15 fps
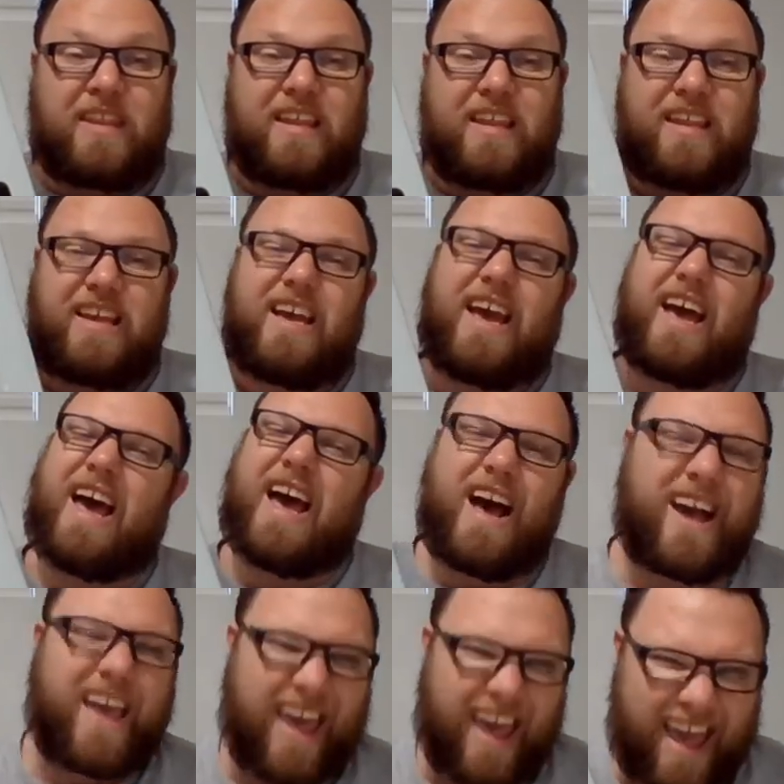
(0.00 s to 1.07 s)

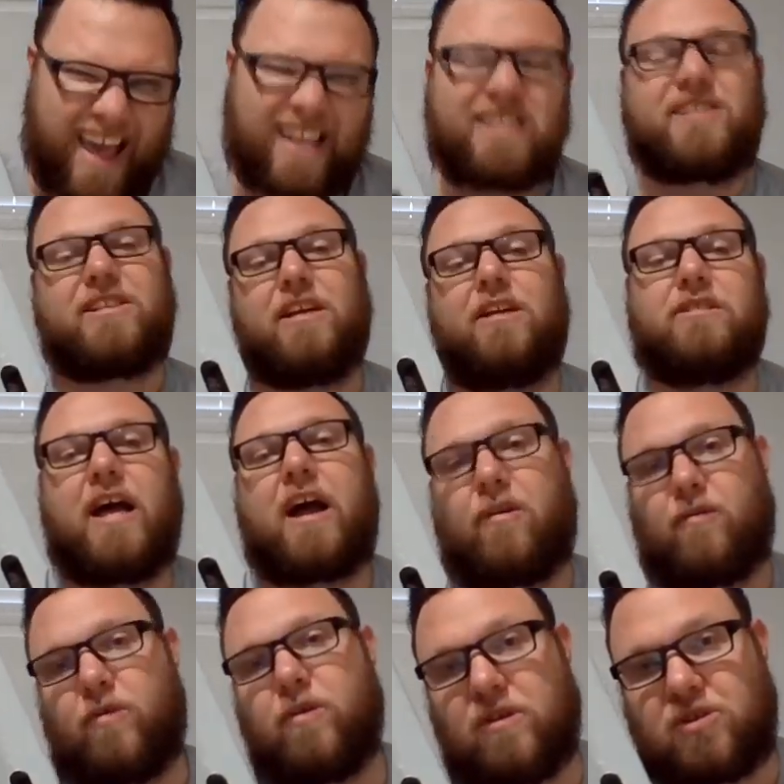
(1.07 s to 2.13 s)
Okay, it's still not a
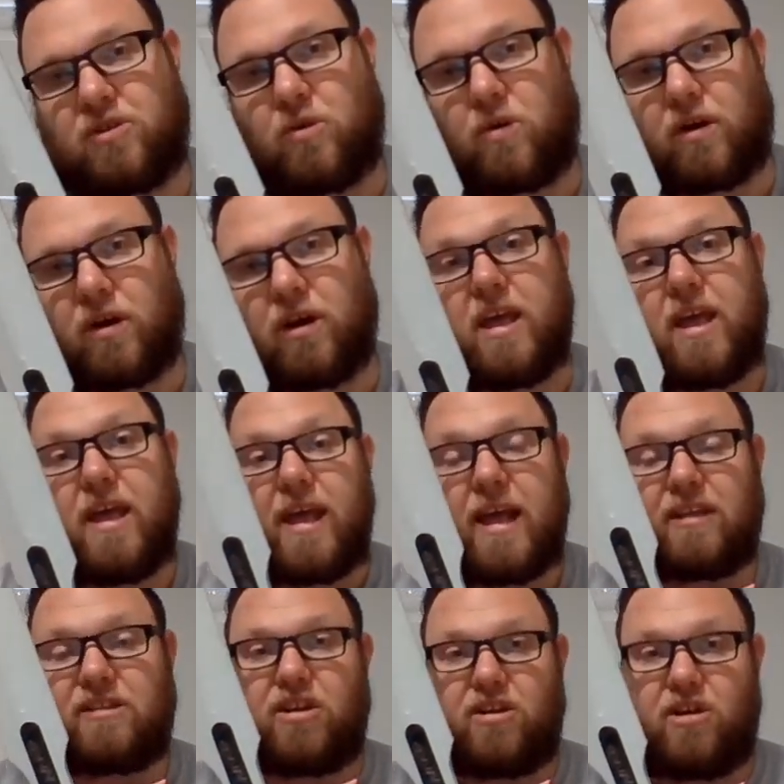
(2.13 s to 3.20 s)
real sword.
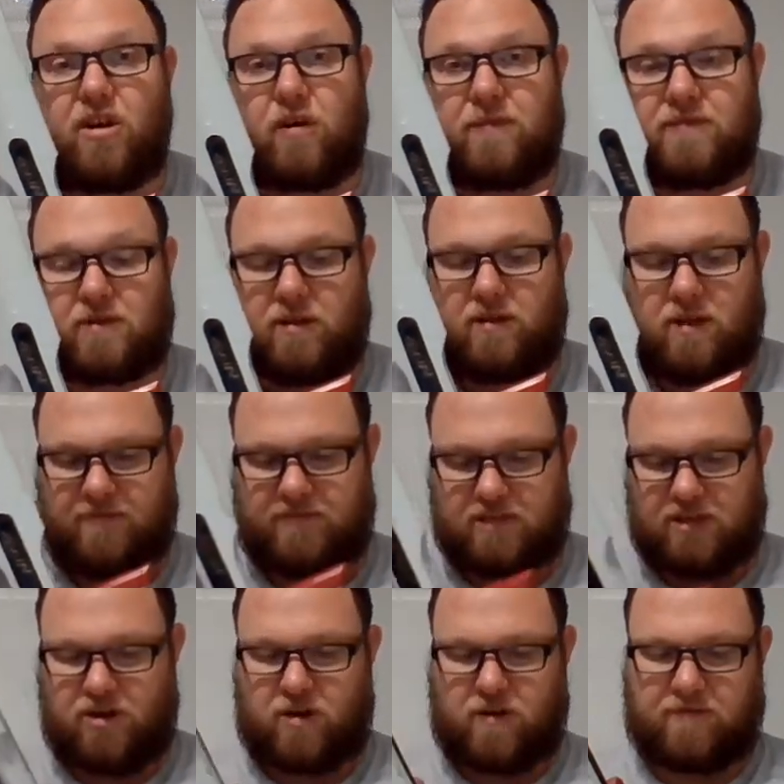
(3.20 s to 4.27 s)
It's a Nerf sword. It's a
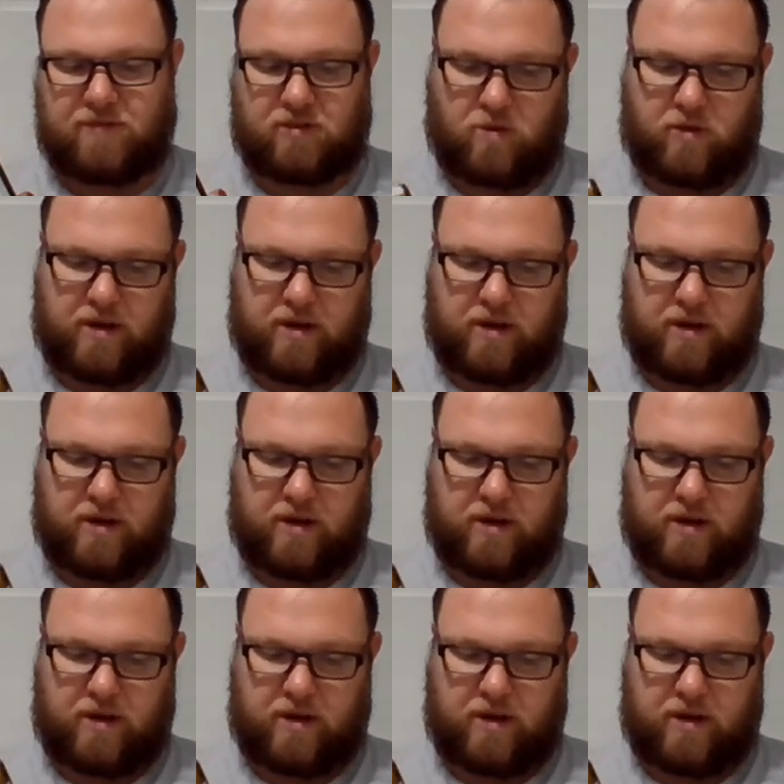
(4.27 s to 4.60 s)
Nerf sword.